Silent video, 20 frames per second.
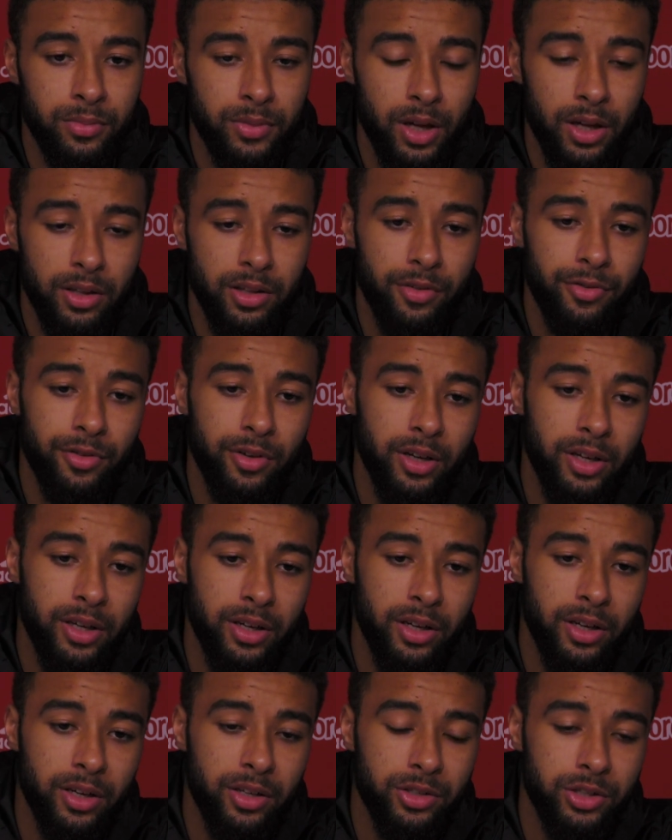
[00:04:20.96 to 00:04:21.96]
Yeah, definitely,
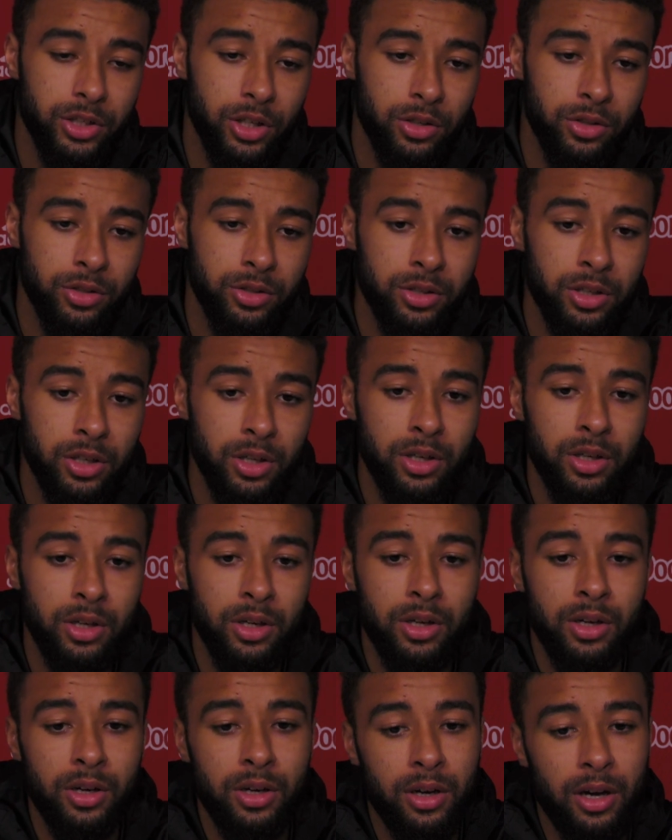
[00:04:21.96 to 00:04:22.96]
and it shows
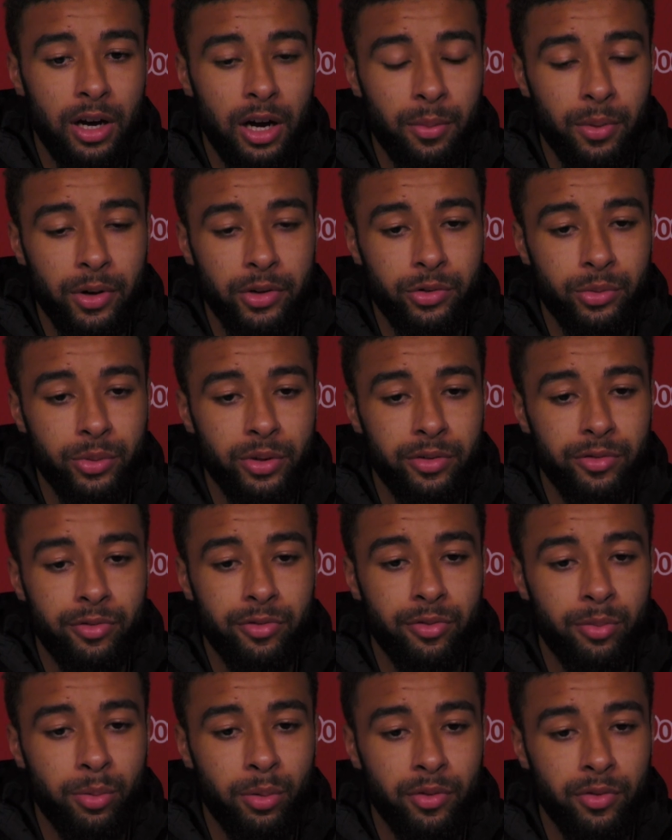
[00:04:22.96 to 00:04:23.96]
how much
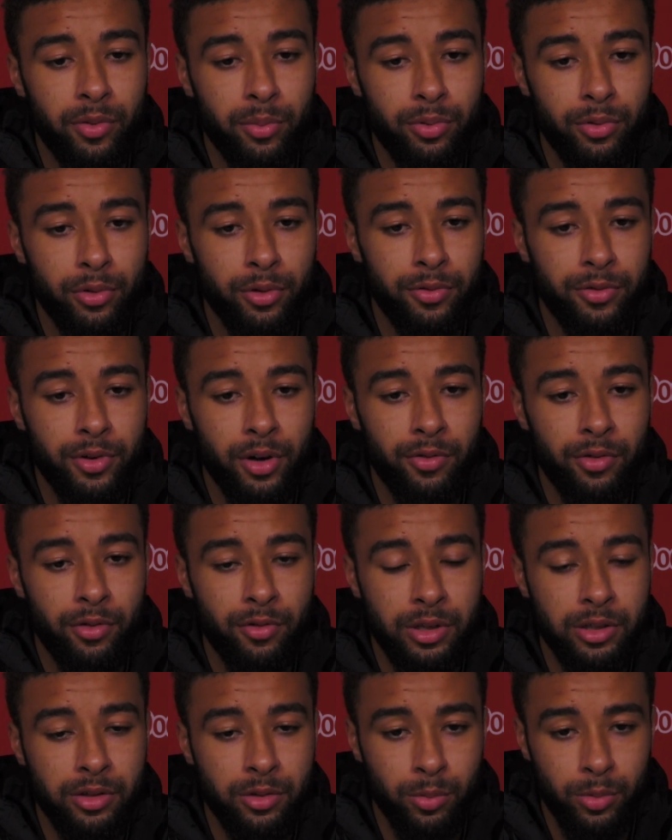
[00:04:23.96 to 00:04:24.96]
we've improved over
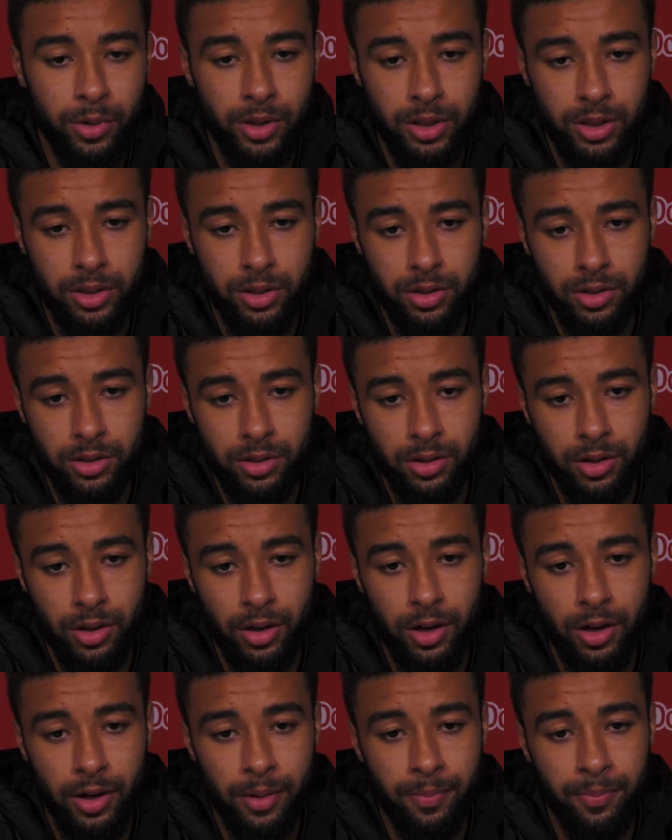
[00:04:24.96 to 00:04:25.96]
recent weeks.
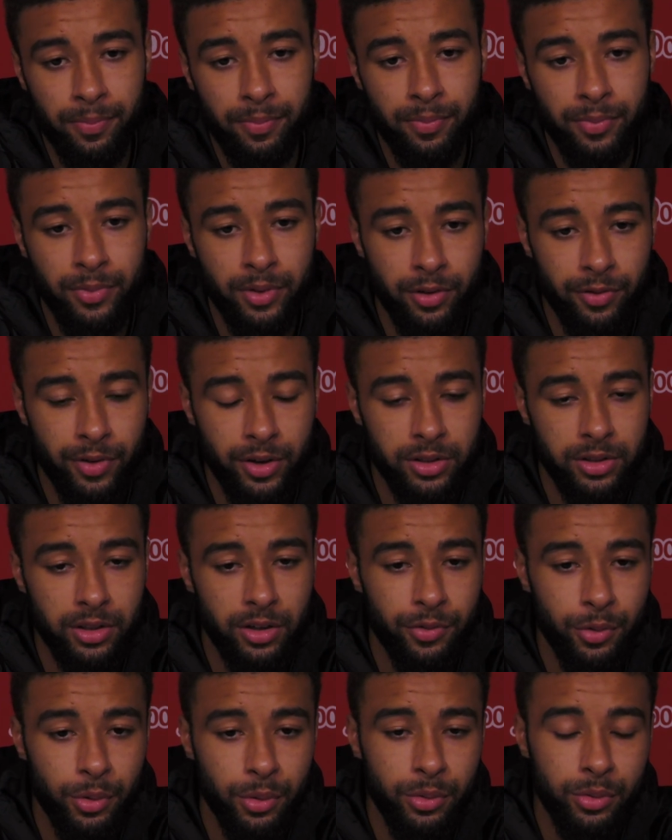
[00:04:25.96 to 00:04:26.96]

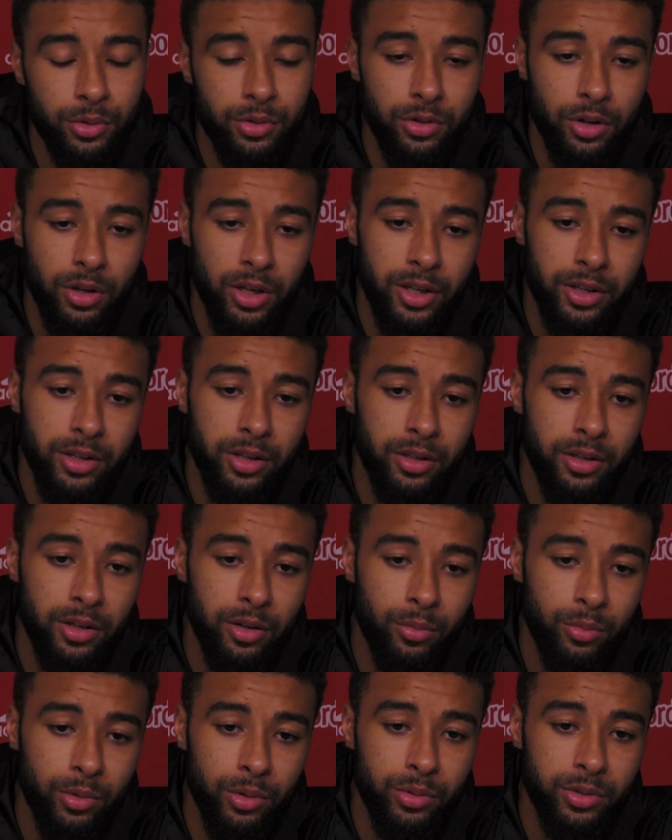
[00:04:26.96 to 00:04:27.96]
Defensively we were solid
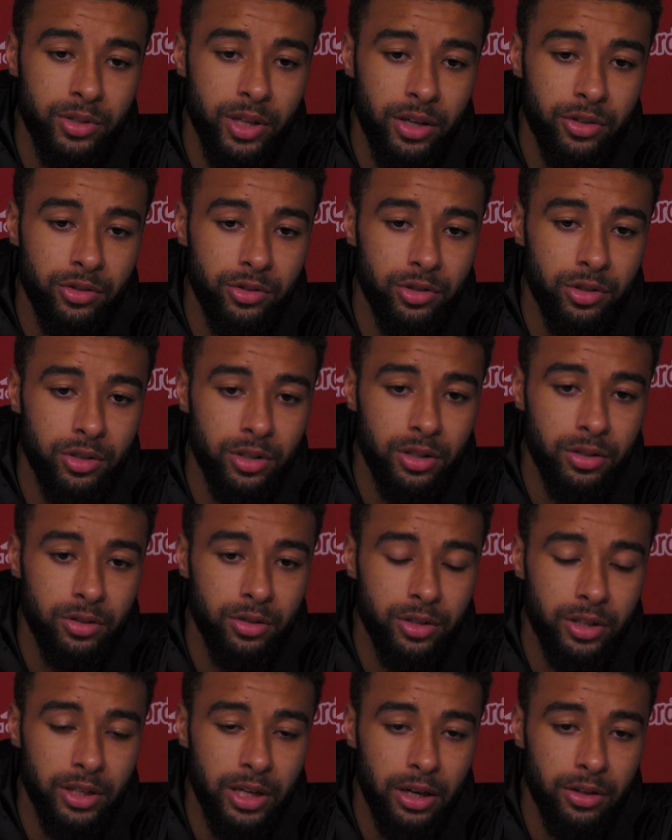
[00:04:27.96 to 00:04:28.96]
and we was dangerous on
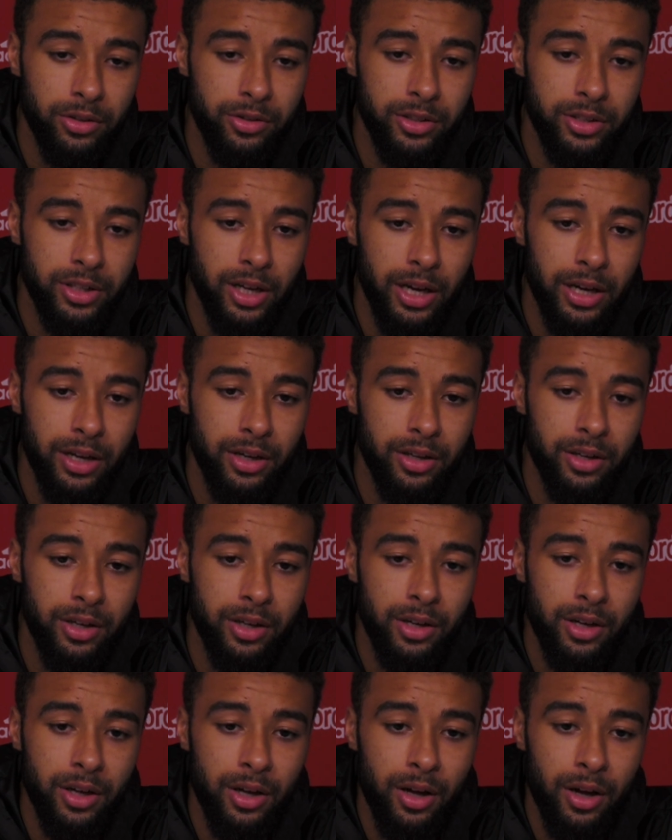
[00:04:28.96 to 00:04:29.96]
the counter attack,
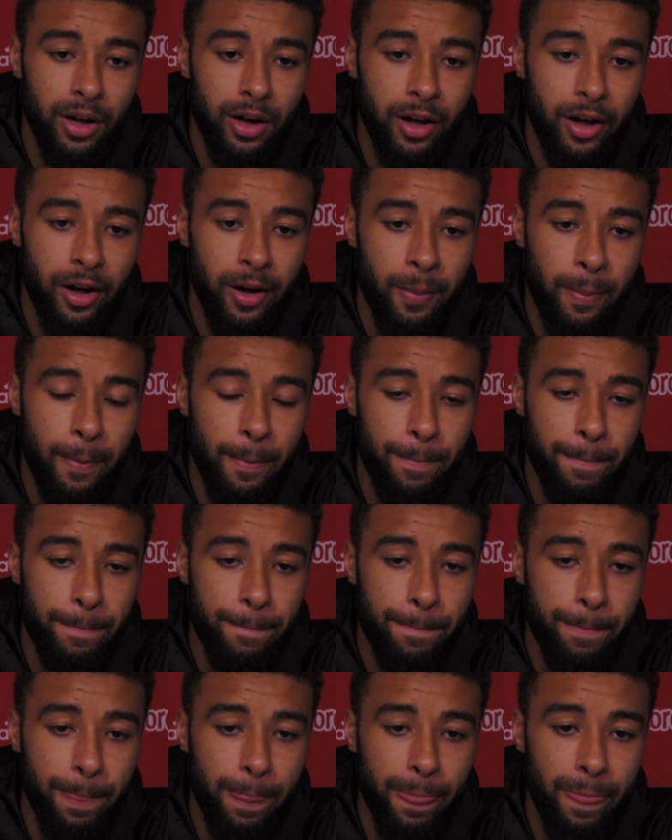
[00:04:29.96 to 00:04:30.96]

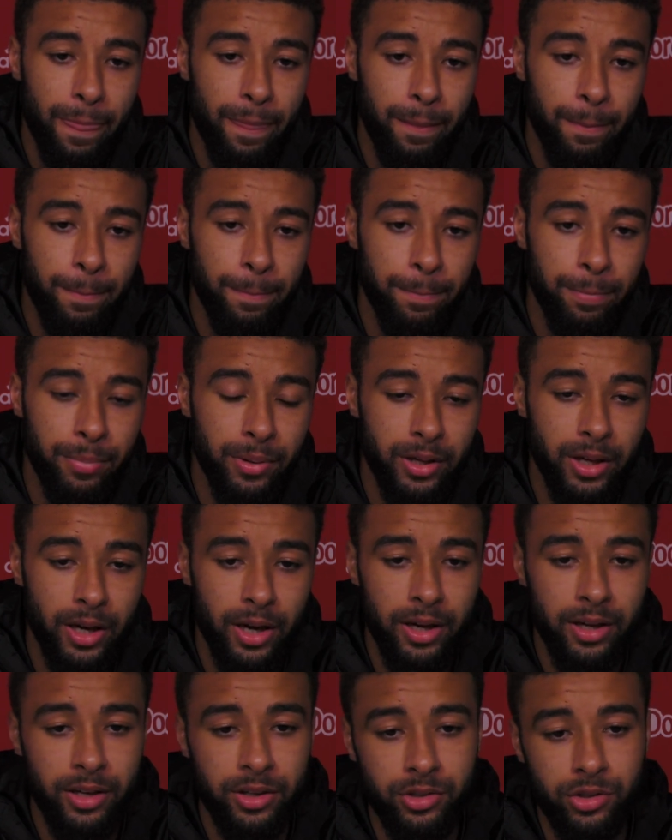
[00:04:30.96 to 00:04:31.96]
but
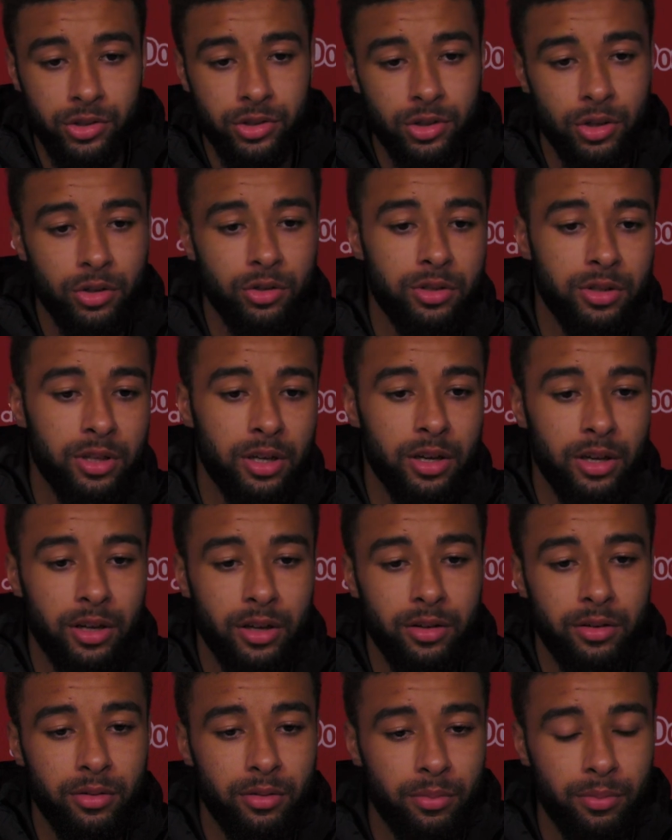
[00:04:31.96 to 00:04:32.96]
yeah, it just shows that
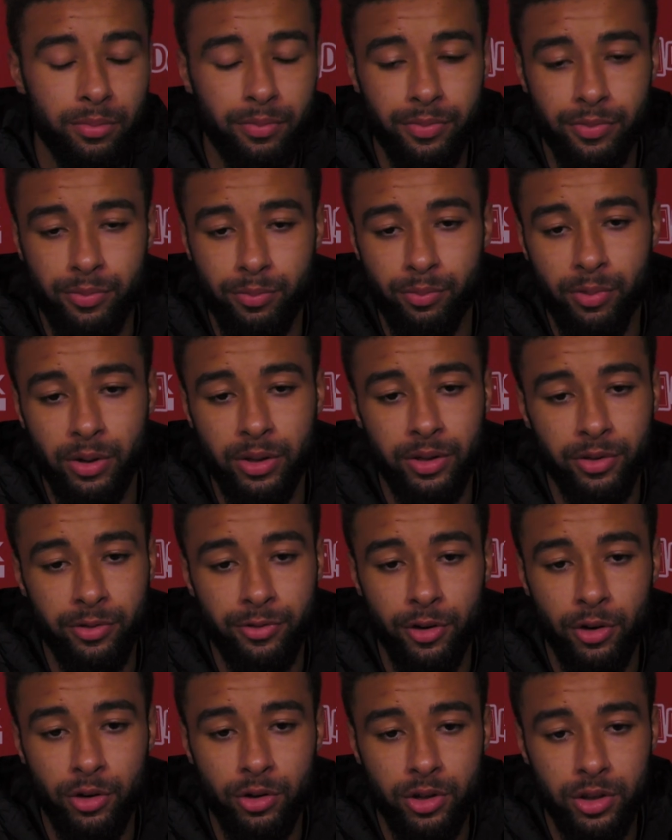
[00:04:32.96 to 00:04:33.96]
when you're
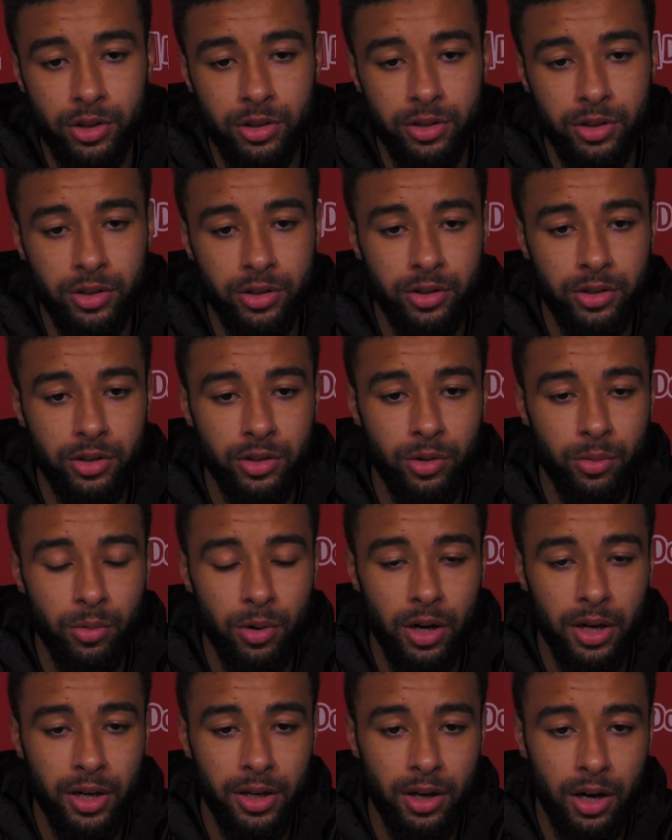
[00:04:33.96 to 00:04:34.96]
focused and you're
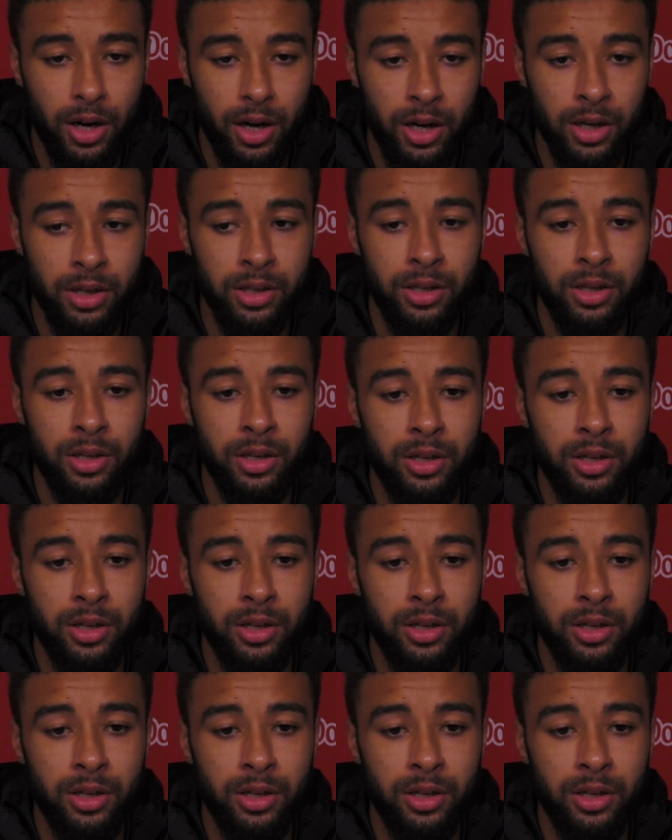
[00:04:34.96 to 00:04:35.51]
working hard